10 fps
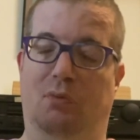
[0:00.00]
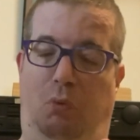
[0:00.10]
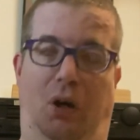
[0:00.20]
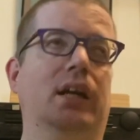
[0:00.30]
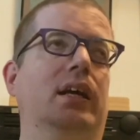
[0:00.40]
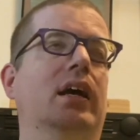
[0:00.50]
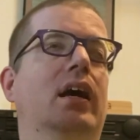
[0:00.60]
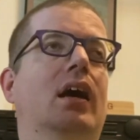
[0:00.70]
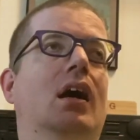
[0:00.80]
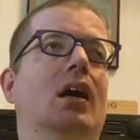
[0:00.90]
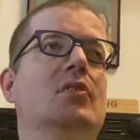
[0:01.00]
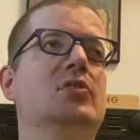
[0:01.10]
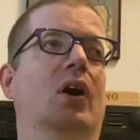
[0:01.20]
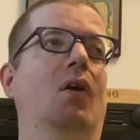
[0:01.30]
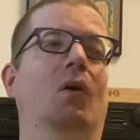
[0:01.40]
of work.
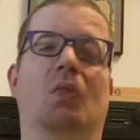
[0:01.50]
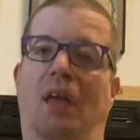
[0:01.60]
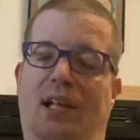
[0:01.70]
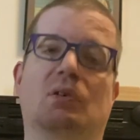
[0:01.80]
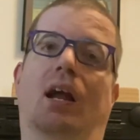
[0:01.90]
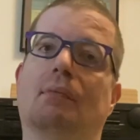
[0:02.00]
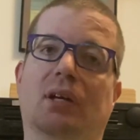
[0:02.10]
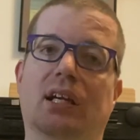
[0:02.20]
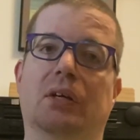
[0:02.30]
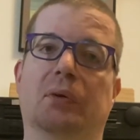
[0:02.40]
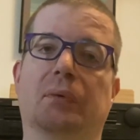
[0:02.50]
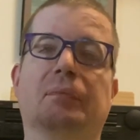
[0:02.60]
So that's what I'm going to do.